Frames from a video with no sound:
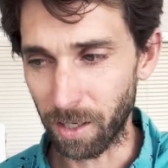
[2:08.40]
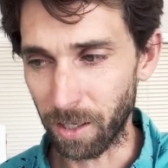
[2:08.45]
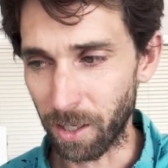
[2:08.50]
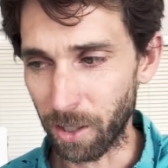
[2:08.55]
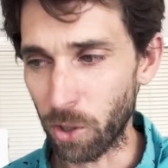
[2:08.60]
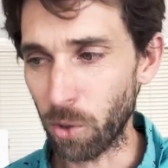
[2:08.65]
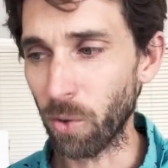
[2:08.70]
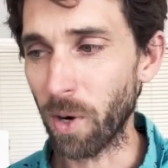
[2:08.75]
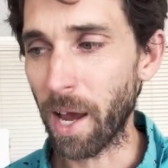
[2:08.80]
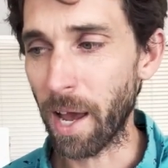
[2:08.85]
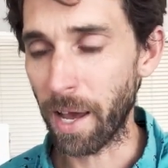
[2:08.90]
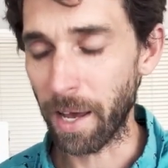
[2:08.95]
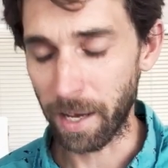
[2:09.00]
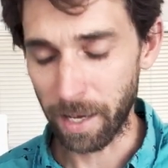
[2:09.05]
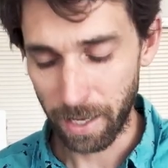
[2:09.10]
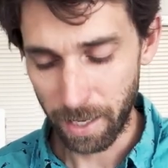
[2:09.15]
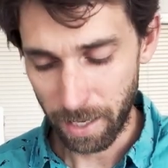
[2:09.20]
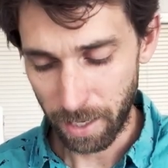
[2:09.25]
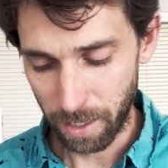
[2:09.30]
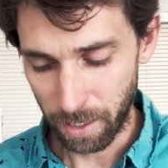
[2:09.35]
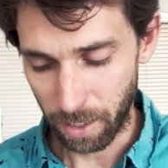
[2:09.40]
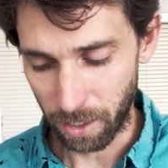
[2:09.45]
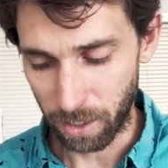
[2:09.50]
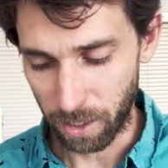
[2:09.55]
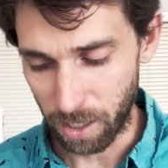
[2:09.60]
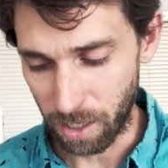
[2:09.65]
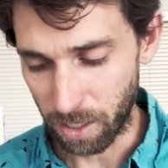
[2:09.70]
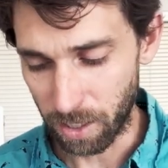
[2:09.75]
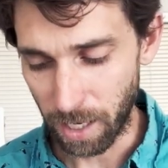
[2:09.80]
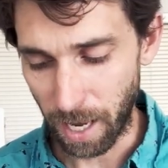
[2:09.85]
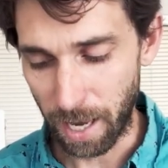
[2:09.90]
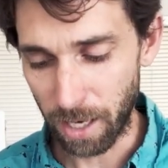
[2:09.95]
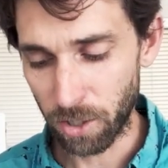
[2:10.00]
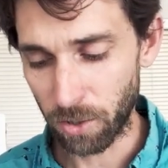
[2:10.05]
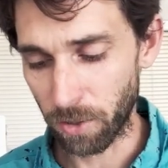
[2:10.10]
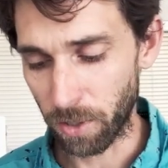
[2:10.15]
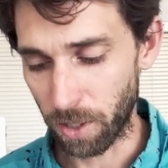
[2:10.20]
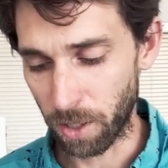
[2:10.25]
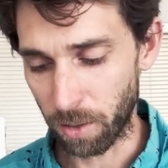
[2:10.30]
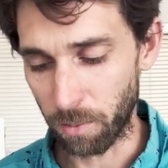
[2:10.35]
gray, a
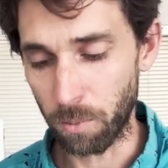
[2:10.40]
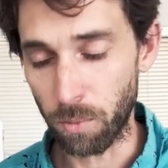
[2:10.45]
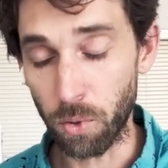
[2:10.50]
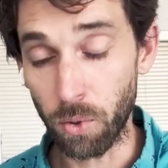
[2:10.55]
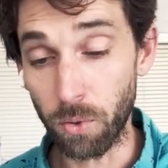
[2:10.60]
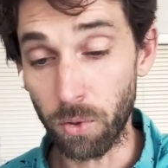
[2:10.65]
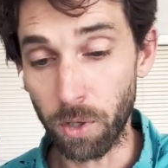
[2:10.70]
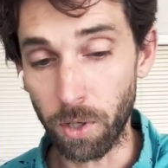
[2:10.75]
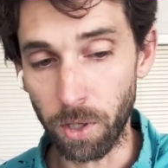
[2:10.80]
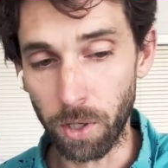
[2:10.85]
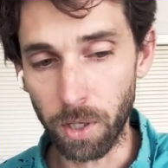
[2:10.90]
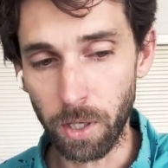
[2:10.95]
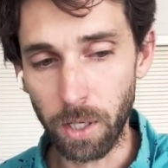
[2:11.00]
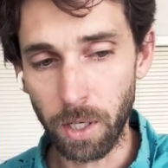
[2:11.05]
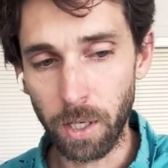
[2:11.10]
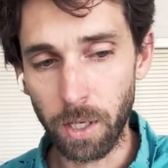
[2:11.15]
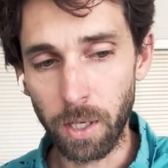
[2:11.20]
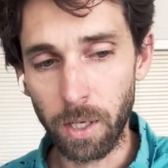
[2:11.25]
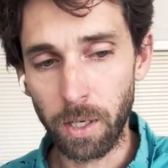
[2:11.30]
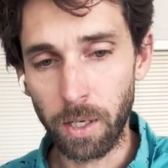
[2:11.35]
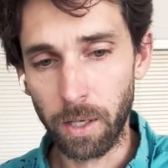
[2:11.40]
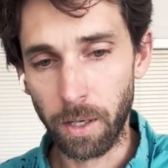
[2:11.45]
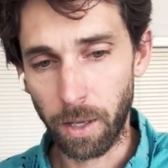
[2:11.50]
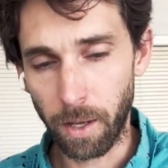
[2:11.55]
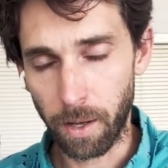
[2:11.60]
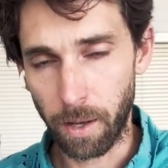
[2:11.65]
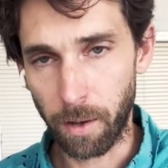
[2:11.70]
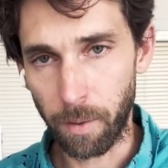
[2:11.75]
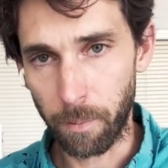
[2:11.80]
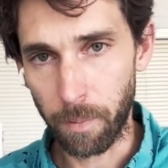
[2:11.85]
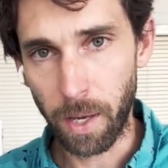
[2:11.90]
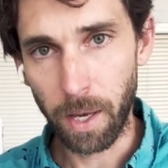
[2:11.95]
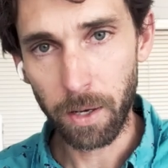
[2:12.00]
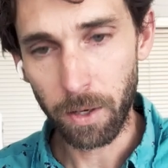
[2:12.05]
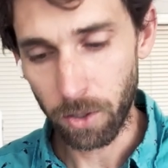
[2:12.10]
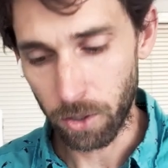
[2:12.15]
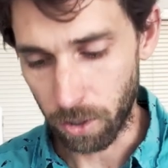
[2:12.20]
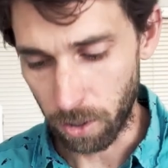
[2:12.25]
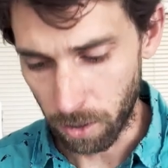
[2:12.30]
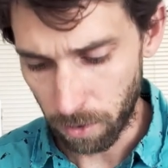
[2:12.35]
desaturated, muted
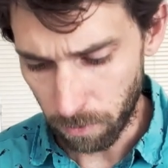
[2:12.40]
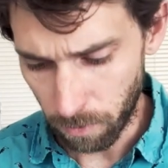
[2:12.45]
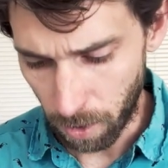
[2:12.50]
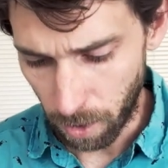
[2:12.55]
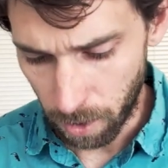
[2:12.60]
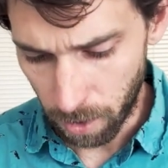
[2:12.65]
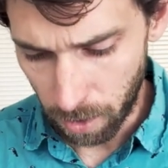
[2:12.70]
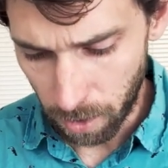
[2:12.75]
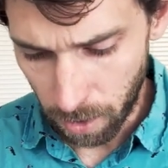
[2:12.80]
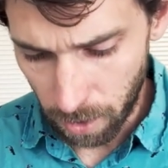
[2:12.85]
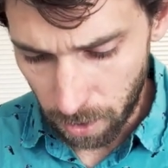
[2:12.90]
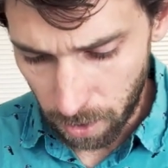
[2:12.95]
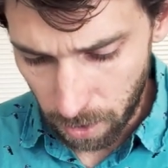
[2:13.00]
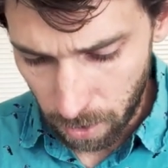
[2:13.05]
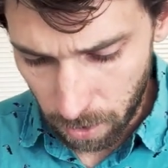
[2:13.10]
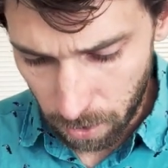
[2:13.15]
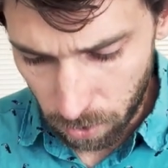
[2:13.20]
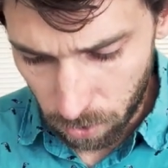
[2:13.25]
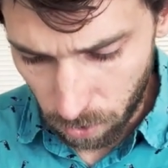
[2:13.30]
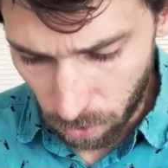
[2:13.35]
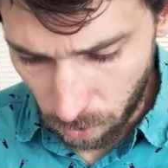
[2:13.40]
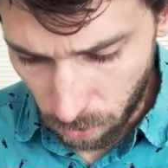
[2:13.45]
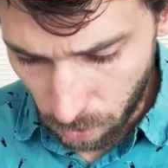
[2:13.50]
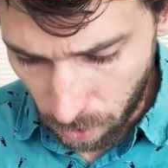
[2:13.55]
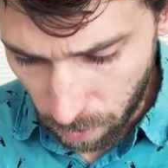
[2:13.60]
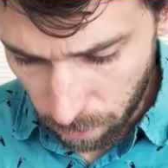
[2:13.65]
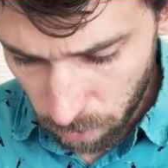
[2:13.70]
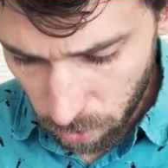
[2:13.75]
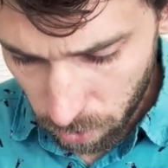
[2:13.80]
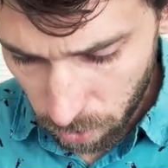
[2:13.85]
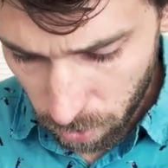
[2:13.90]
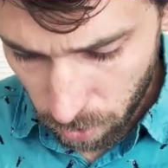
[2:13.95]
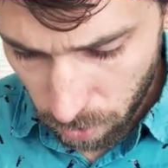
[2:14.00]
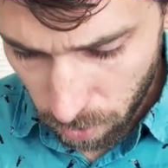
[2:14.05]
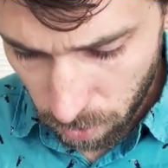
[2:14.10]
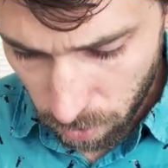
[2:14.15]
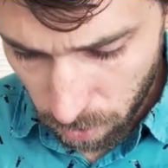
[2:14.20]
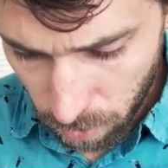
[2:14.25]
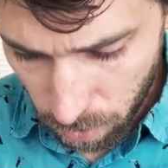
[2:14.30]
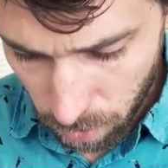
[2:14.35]
energy, right? So I'm just
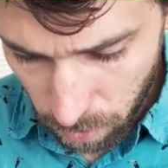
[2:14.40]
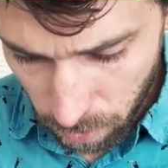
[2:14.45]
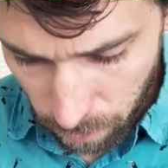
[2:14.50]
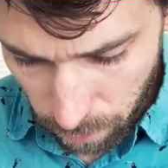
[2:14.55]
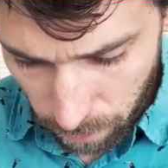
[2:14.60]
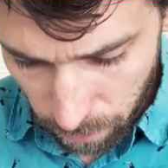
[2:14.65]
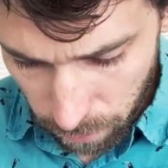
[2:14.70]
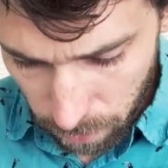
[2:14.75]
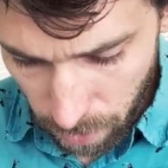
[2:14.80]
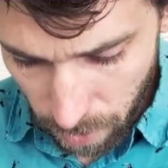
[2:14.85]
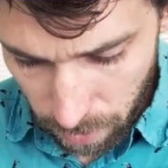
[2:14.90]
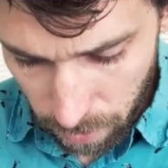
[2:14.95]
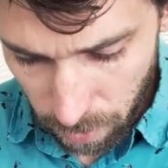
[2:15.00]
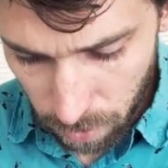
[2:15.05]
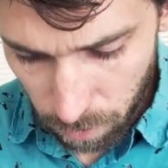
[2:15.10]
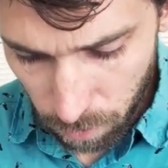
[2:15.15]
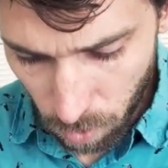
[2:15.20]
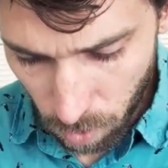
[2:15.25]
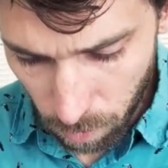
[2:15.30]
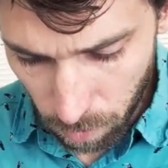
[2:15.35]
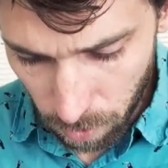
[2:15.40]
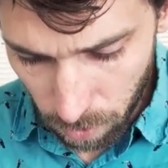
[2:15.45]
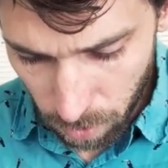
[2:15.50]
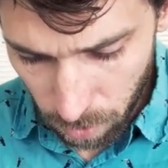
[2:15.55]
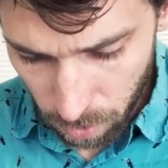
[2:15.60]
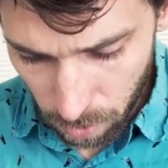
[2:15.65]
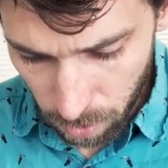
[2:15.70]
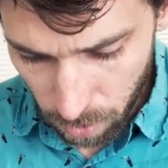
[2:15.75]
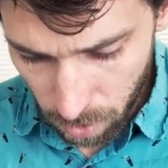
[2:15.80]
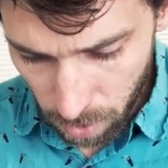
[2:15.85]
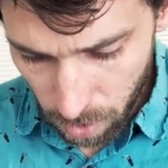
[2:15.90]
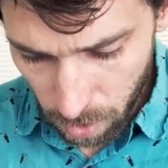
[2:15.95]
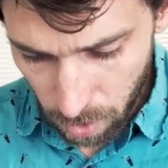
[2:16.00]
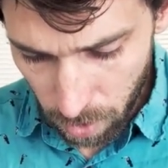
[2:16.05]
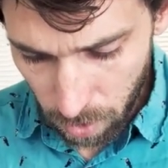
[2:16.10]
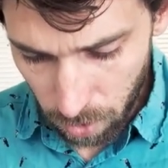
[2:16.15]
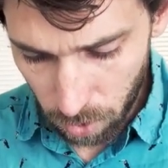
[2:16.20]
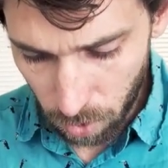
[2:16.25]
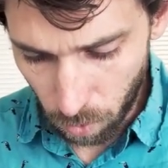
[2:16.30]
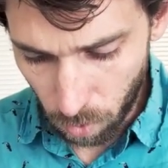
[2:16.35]
gonna take this moment
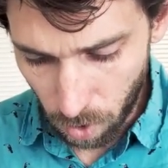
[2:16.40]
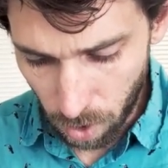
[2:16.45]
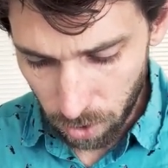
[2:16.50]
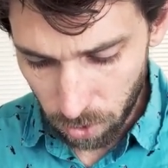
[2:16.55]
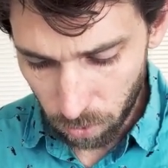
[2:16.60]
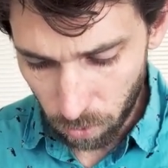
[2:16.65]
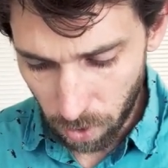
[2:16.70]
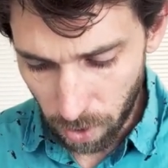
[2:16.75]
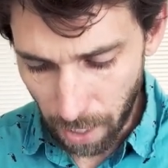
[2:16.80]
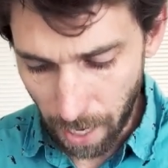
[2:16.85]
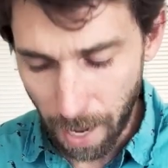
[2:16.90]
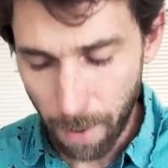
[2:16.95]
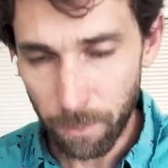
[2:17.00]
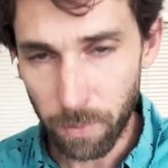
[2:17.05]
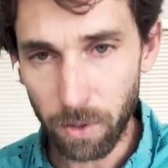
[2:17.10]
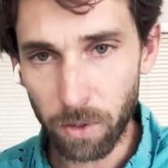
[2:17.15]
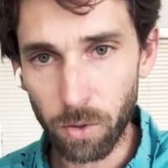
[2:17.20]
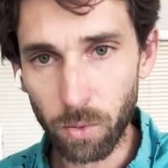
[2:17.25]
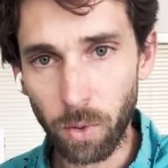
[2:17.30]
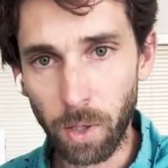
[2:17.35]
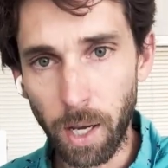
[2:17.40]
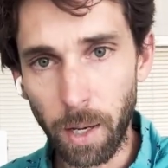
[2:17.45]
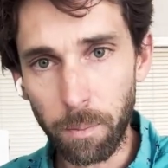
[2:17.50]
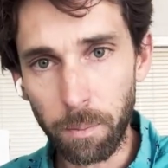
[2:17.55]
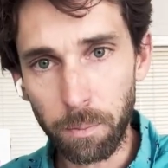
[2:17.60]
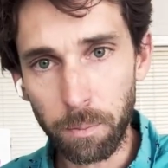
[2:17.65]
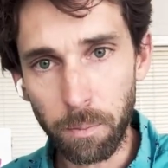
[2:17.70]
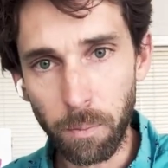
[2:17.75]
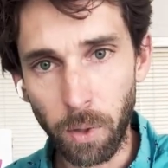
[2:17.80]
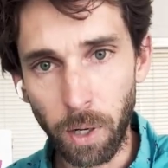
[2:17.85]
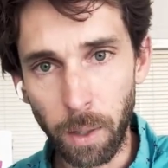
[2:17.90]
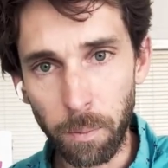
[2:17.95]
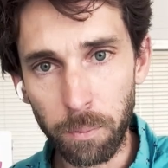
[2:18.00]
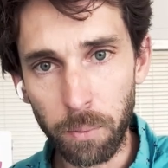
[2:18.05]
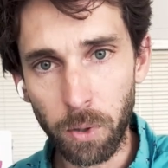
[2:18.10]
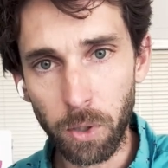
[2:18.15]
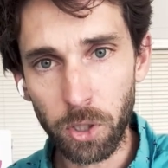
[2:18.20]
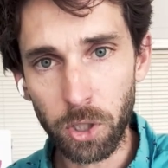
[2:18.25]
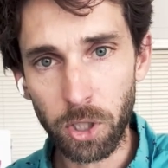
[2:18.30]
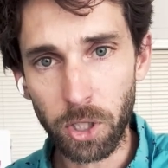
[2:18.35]
to watch what happens when I
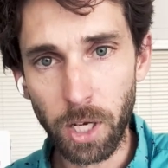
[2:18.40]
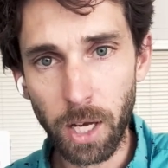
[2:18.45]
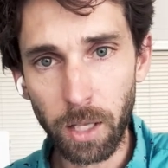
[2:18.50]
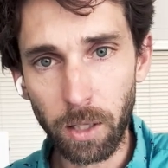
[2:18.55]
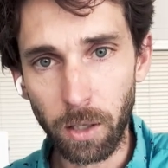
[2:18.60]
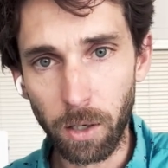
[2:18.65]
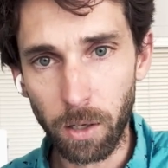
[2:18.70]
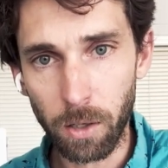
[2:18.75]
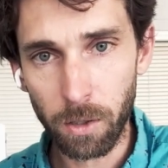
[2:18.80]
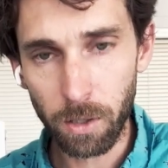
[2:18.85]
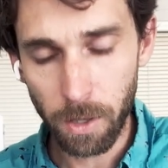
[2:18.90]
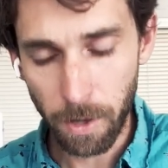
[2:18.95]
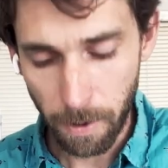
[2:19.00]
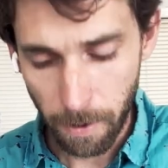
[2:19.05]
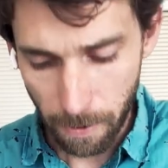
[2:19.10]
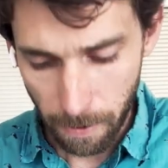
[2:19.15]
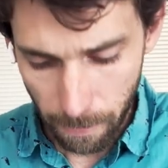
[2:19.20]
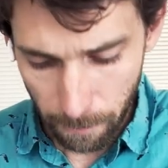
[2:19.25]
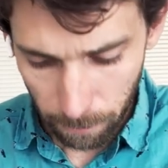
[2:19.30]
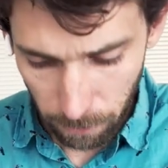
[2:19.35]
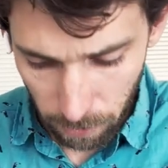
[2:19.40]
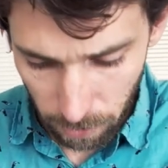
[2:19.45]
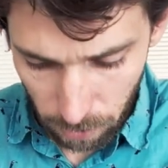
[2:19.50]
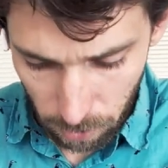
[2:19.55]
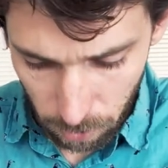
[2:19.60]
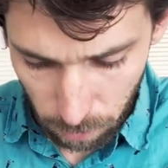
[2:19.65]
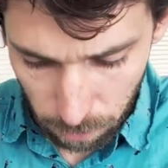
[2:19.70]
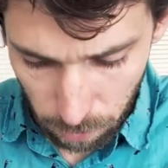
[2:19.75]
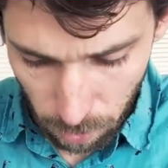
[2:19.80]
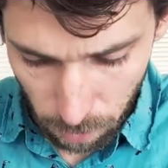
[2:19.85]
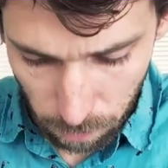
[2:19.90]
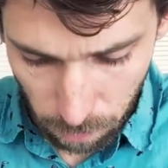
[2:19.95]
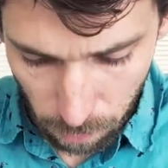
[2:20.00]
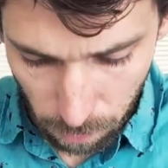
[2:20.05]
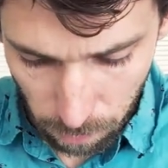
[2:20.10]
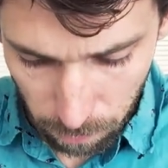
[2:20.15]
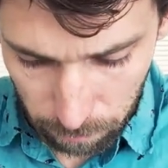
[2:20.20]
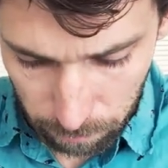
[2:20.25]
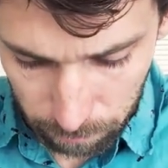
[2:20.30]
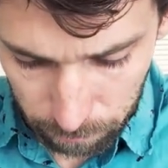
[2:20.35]
push yellow into purple,